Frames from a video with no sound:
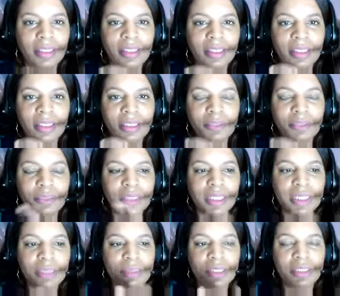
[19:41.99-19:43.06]
When it
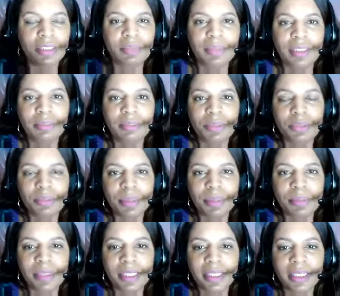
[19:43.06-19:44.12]
comes to developing a
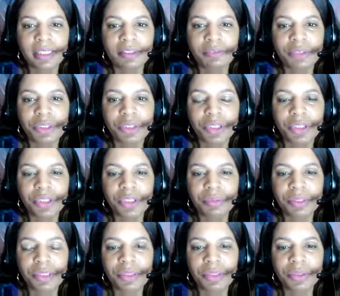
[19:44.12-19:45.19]
website, the first thing you
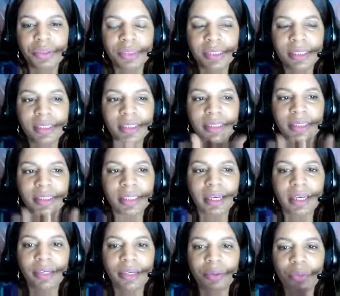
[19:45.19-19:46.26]
want to do is
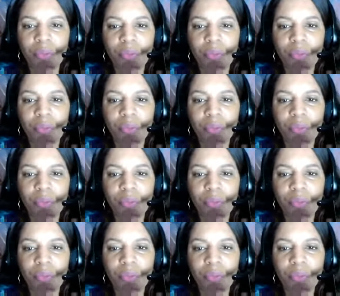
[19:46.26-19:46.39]
decide